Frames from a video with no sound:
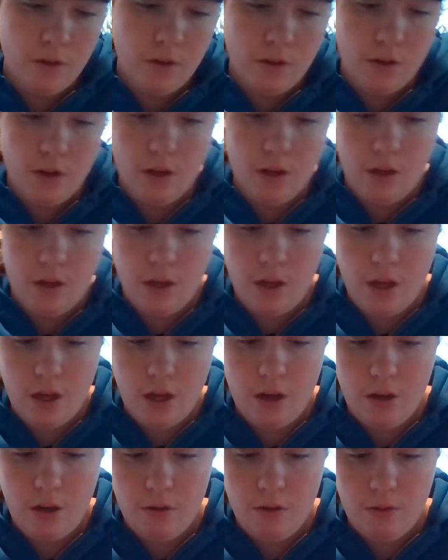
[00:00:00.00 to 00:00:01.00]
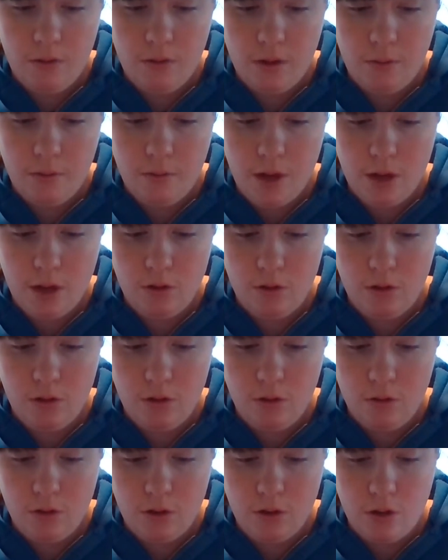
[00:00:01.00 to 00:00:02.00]
yet again your ring
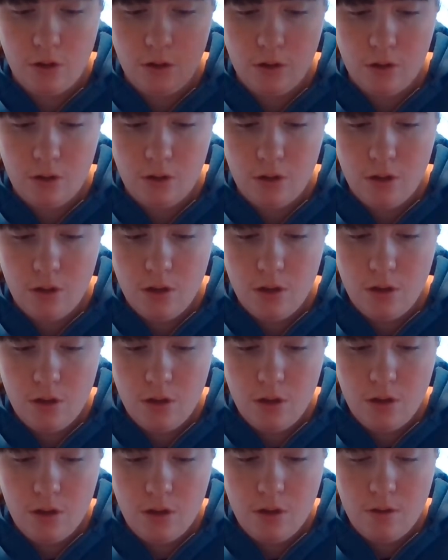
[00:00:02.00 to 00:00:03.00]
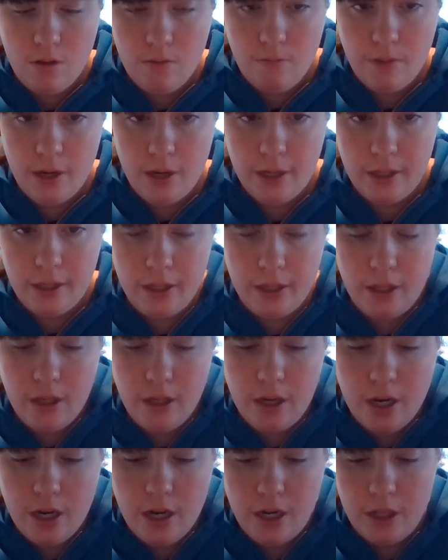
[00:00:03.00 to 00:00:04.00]
mandrel or your marker
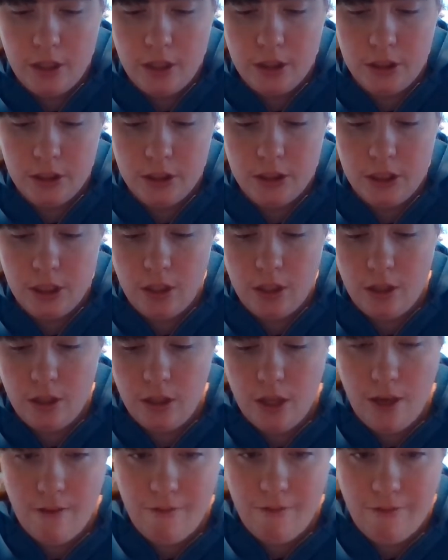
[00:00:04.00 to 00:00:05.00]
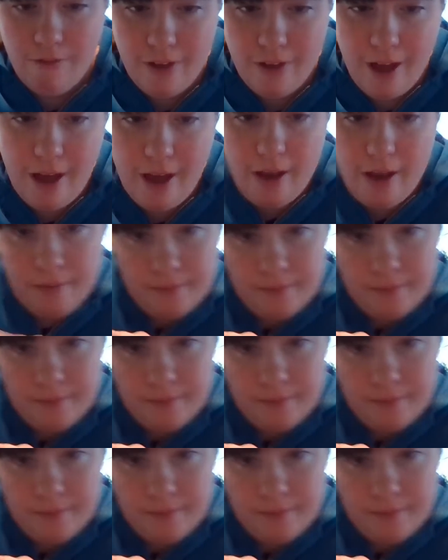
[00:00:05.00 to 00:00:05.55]
and you're just gonna lay it flat